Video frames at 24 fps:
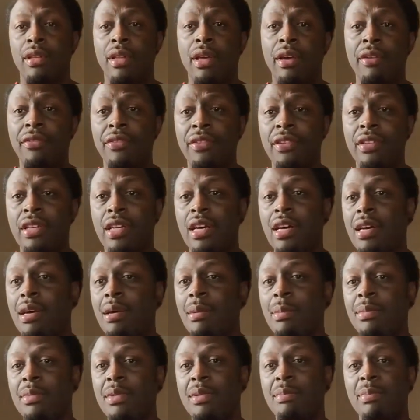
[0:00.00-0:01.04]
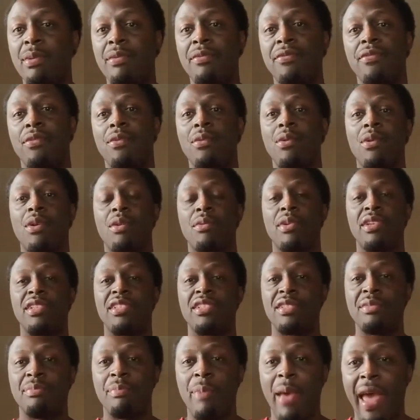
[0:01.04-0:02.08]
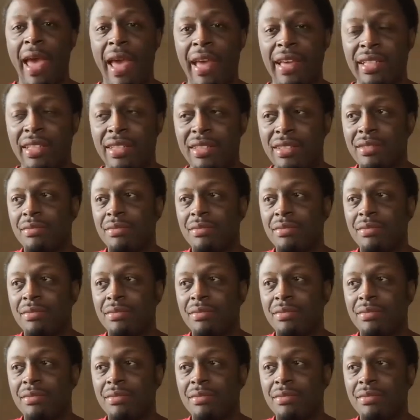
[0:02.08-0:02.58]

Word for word: Nothing comes before respect.